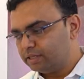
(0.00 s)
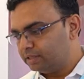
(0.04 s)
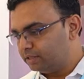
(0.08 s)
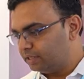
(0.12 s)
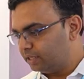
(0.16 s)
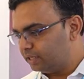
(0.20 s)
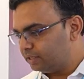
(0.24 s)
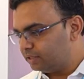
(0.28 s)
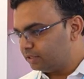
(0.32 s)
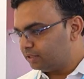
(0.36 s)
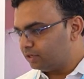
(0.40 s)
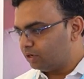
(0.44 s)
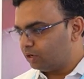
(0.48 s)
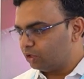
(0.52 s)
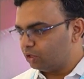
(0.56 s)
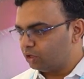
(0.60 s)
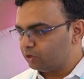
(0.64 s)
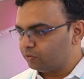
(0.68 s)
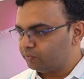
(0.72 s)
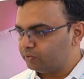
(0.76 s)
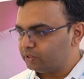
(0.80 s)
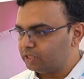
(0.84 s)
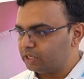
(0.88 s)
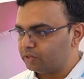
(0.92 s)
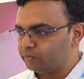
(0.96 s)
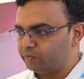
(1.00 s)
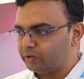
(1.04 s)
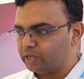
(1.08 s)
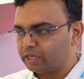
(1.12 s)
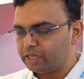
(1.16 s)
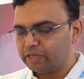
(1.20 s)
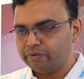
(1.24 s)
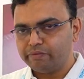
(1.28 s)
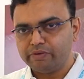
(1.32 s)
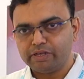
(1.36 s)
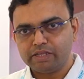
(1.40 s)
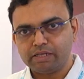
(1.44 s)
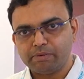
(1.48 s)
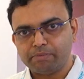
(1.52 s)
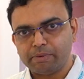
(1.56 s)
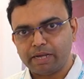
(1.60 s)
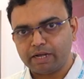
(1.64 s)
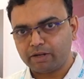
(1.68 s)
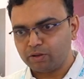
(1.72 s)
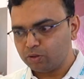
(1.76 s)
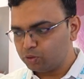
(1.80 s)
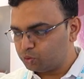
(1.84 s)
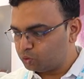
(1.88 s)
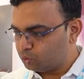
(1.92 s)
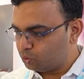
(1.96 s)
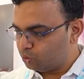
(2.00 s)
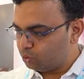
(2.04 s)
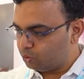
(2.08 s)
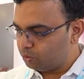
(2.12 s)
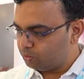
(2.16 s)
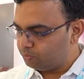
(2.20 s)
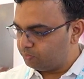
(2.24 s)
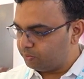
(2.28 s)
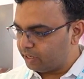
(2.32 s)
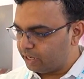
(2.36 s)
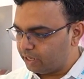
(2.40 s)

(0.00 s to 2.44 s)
Then along with that we are giving the microscope,